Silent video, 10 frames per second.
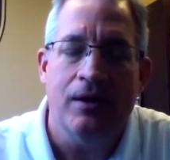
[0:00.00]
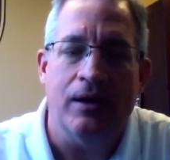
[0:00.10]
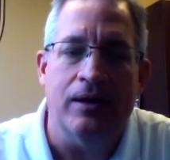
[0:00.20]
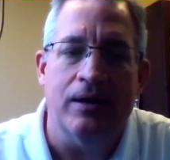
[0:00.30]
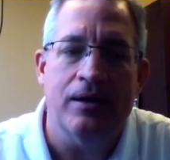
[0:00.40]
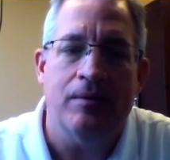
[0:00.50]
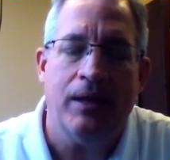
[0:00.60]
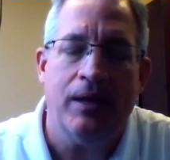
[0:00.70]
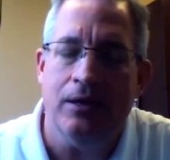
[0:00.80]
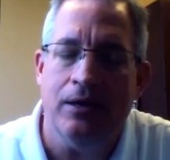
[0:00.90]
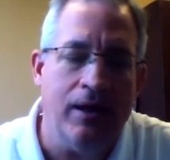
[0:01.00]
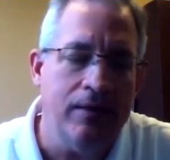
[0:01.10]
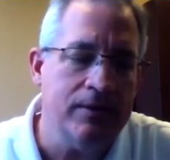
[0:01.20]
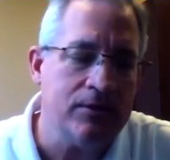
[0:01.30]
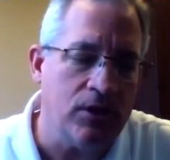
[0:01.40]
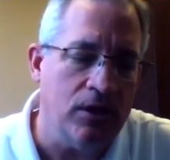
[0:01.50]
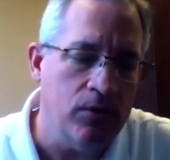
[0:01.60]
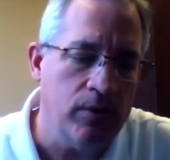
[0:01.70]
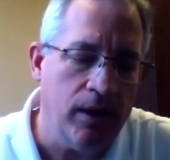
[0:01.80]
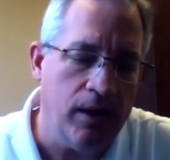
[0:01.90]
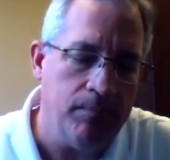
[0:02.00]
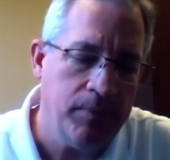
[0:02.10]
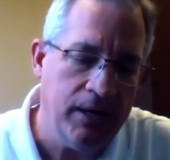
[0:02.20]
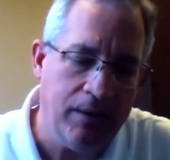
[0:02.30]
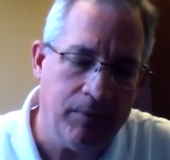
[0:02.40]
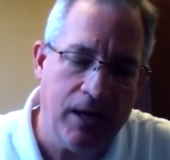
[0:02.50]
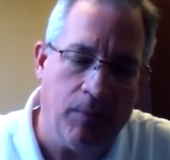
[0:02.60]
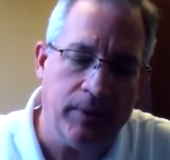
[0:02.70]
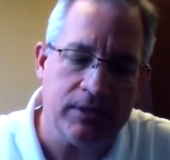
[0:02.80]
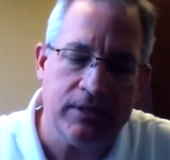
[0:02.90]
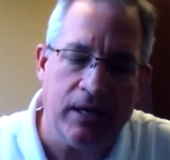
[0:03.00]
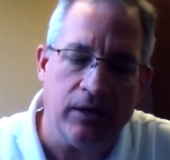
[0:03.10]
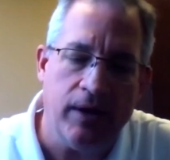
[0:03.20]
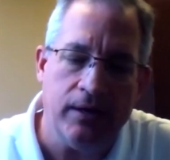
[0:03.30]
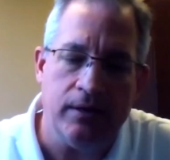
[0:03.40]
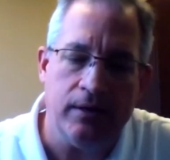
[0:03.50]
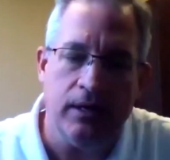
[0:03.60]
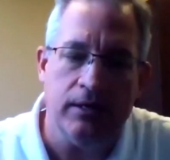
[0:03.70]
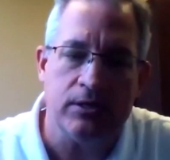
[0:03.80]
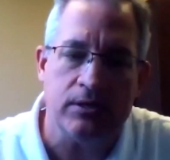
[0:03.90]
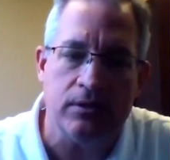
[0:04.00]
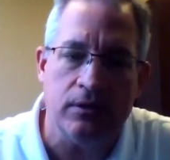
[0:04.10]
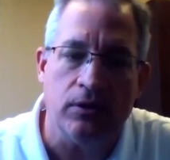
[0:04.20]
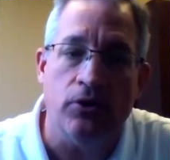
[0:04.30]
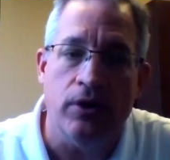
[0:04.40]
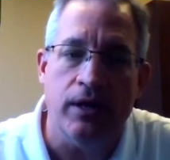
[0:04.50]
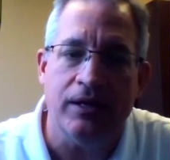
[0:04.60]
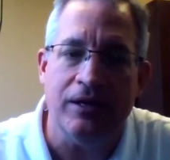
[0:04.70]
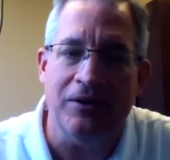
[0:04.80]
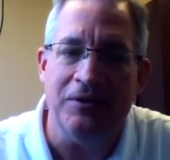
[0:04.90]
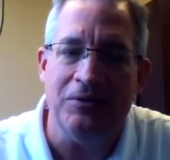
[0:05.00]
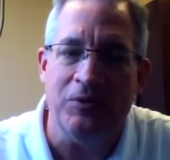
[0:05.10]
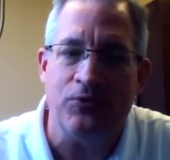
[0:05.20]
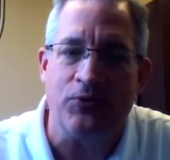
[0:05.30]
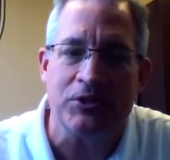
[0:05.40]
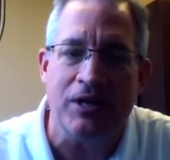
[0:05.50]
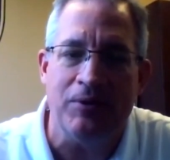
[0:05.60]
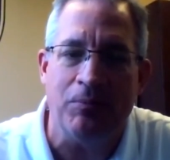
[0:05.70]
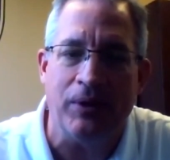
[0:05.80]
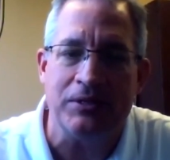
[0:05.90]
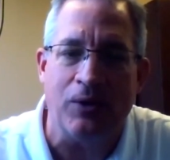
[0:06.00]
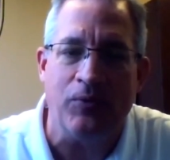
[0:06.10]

Um, you know, and so um, being able to help accelerate his learning. You know, when you first come to a place like